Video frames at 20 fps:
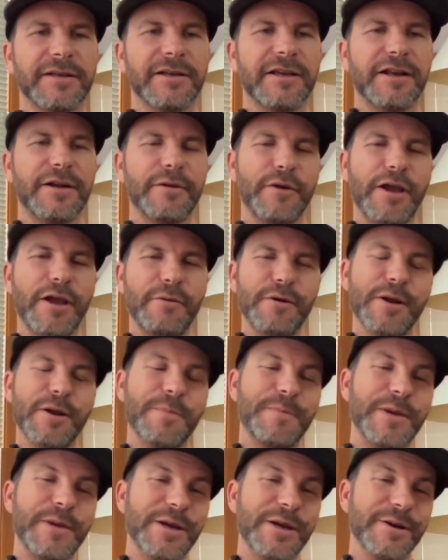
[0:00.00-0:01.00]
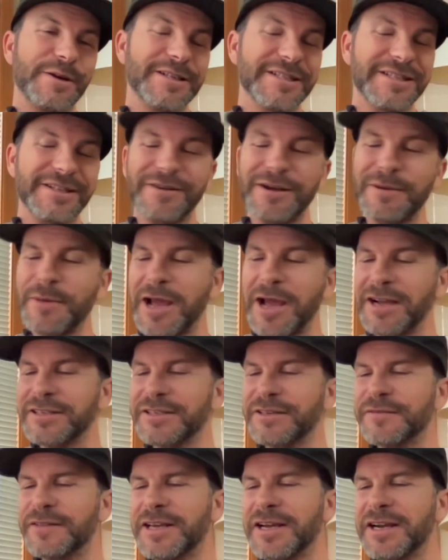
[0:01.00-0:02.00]
it would appear as though I'm
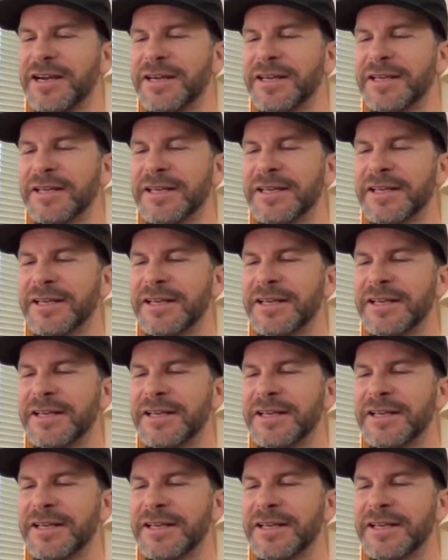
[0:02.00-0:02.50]
active there.